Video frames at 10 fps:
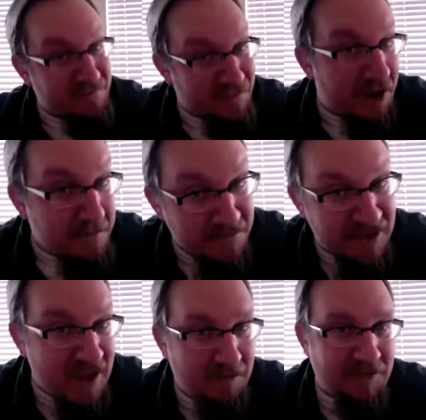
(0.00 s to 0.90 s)
from
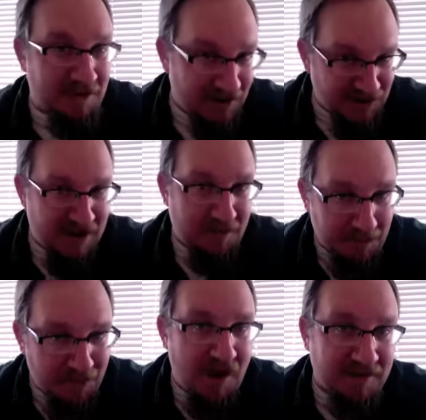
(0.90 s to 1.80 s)
them, and they're going to jack up
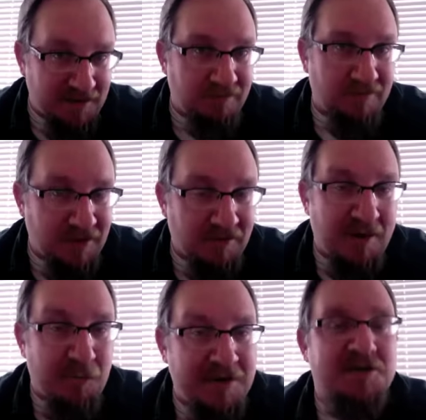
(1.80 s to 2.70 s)
the price and you know
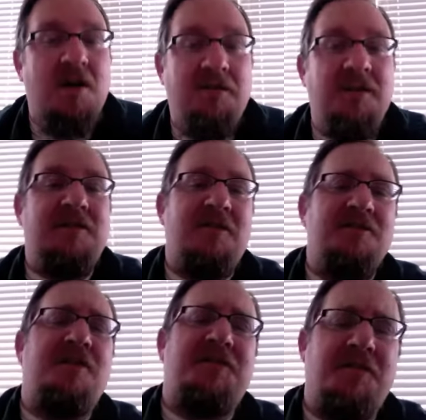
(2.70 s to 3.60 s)
get rich off of it. So
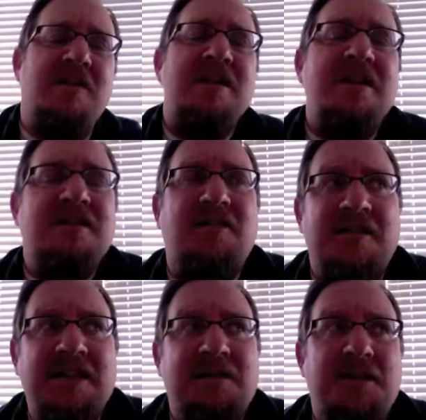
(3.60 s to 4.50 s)
there's also, you know,
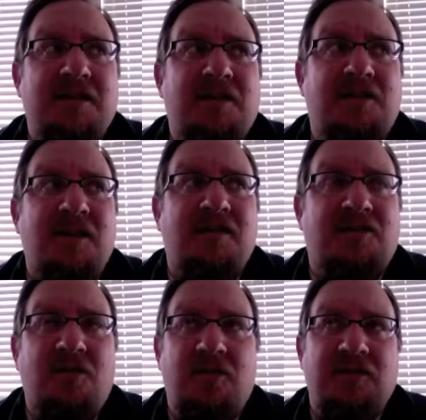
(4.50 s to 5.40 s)
he and many of his and his
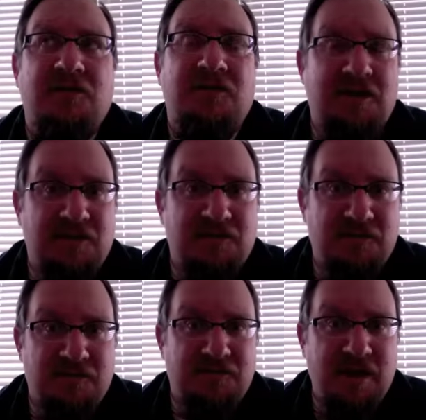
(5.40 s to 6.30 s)
cronies are looking to
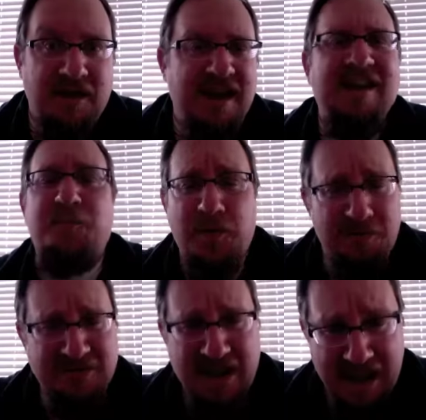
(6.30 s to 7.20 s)
sort of and and pretty
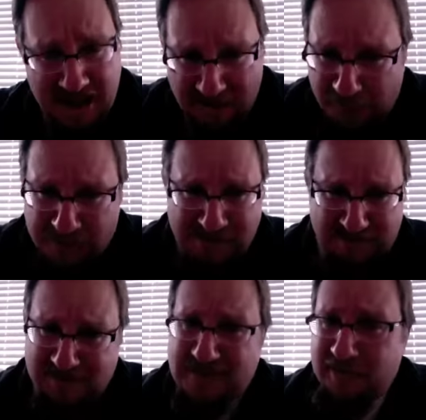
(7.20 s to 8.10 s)
much every
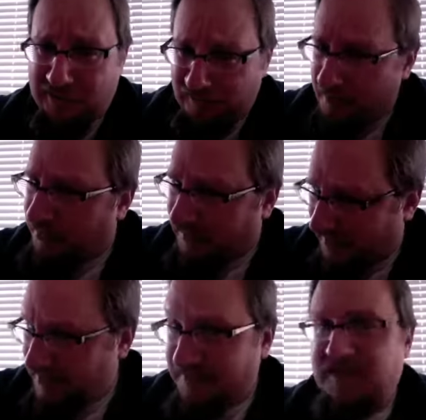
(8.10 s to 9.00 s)
senator and
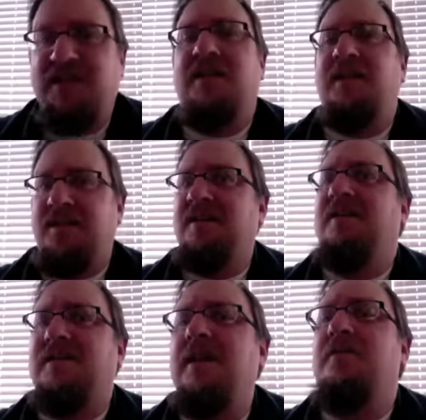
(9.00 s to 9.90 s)
representative in a in a
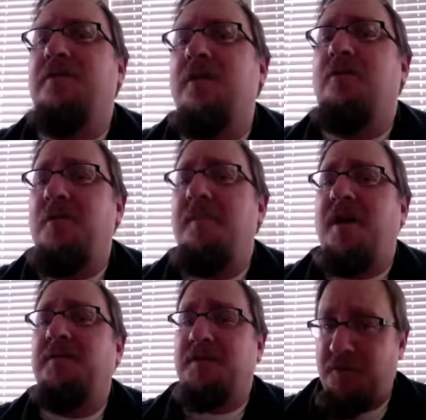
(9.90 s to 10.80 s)
state where the railroad might
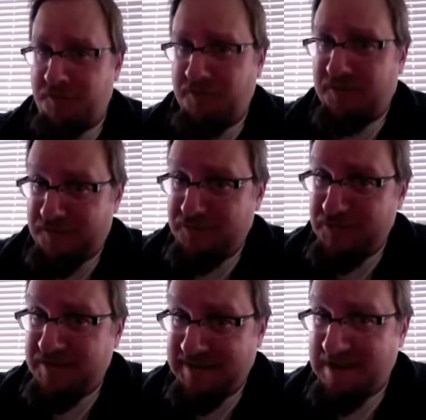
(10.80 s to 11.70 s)
possibly go through was sort of
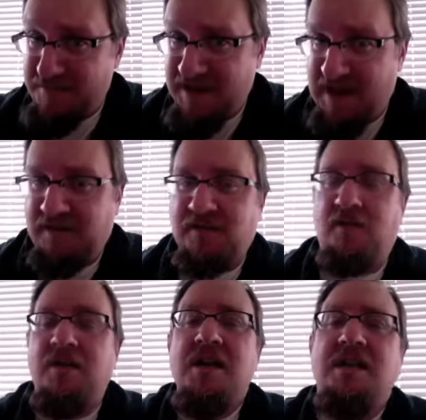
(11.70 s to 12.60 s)
doing the same thing.
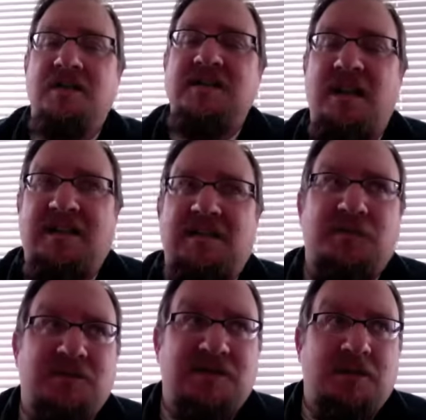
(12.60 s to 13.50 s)
So it's not like this
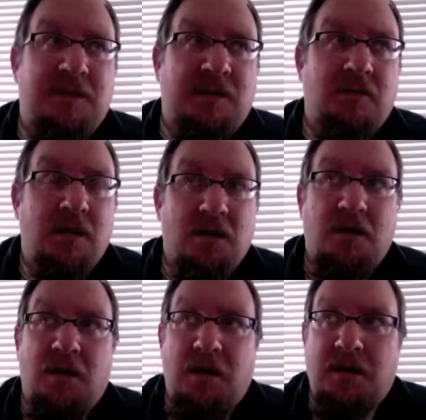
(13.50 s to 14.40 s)
was just something
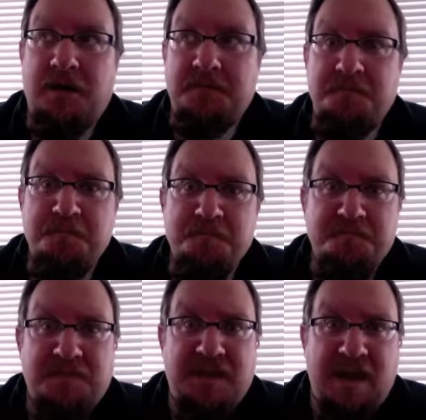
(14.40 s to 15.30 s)
um,
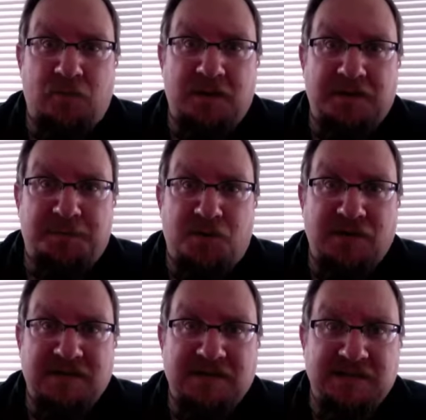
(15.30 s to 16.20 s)
that was
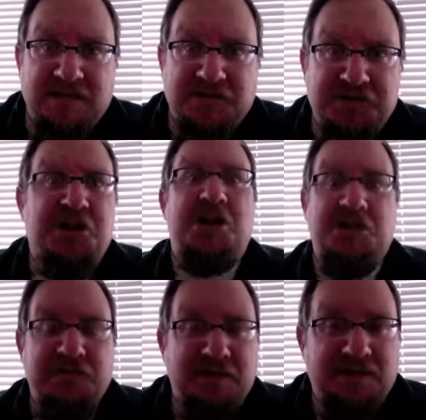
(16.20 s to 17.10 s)
pertinent to, to Chicago and to